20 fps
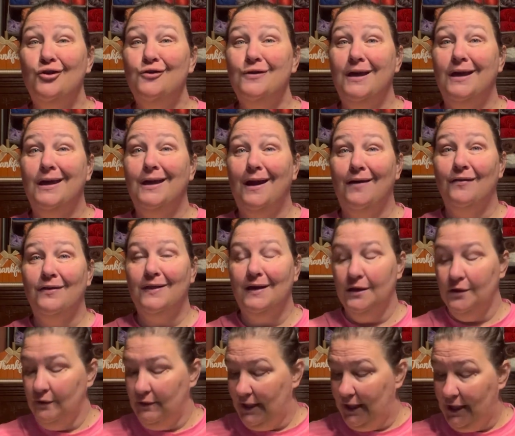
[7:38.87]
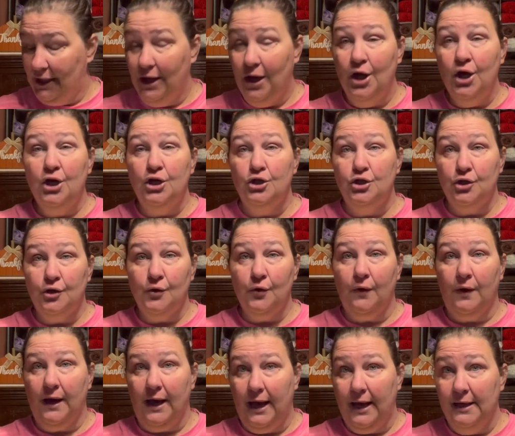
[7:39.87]
get everything you need to
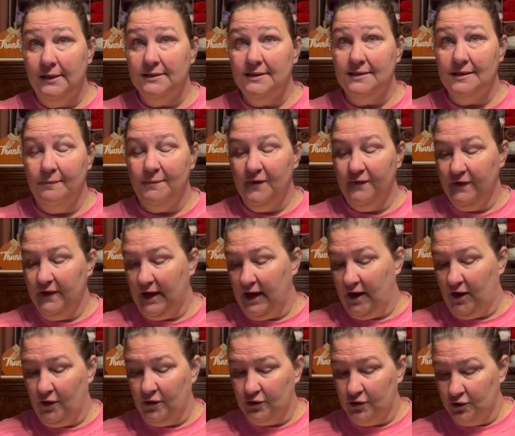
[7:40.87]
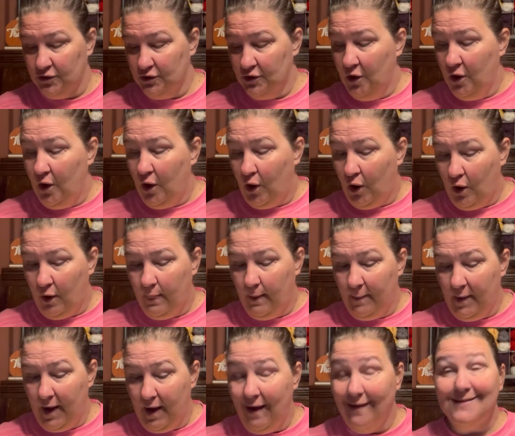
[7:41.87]
create some of the characters on the
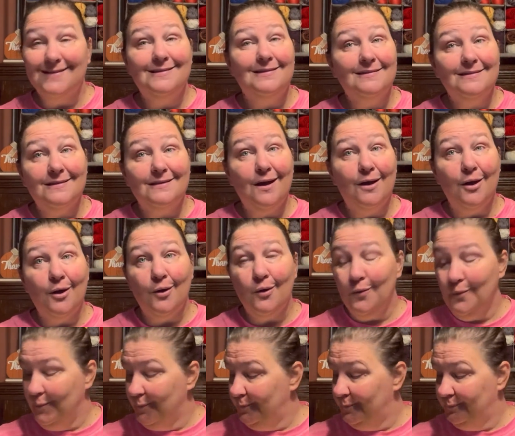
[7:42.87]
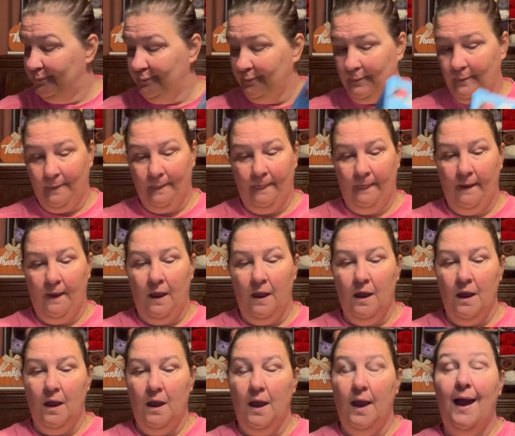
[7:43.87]
box. So
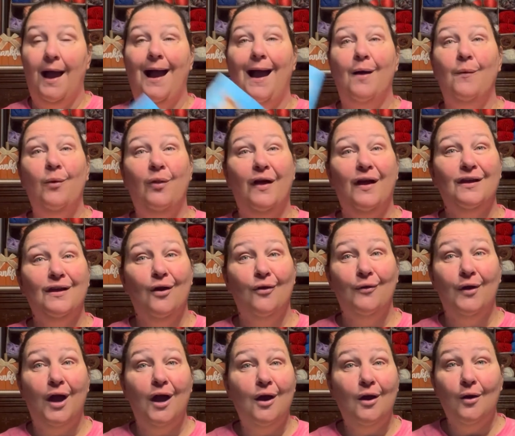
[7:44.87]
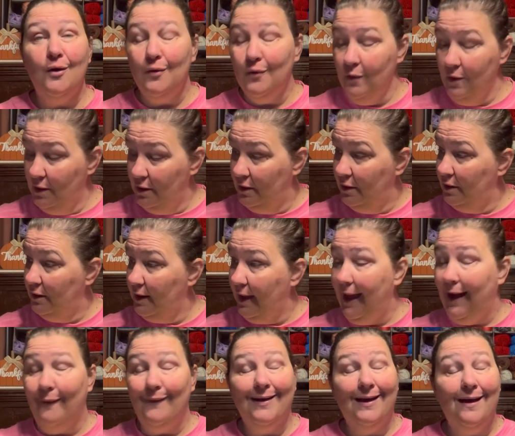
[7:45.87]
I will let y'all know
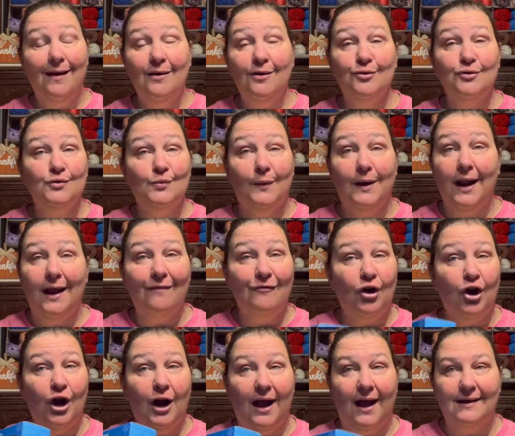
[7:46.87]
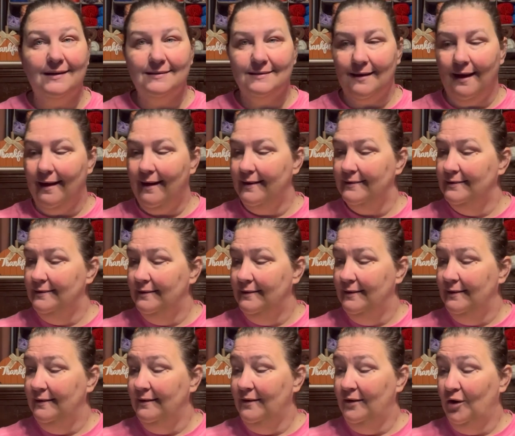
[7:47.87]
how it goes whenever I decide
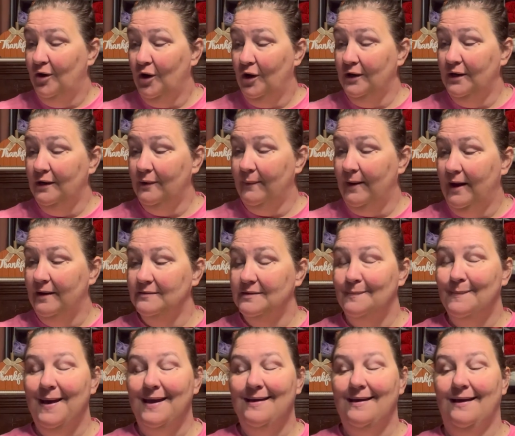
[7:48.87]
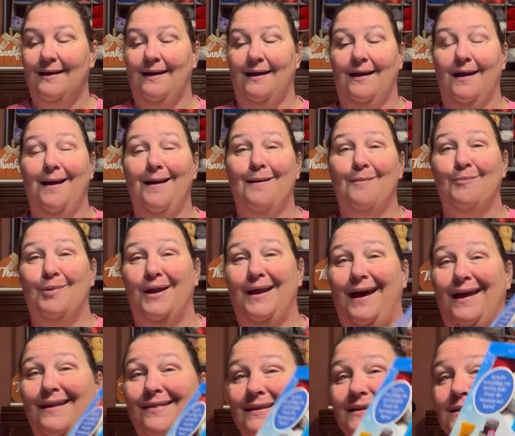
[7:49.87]
or get around to making it. But out
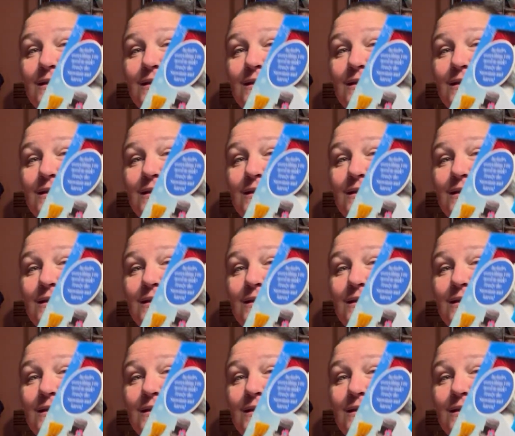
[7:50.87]
of this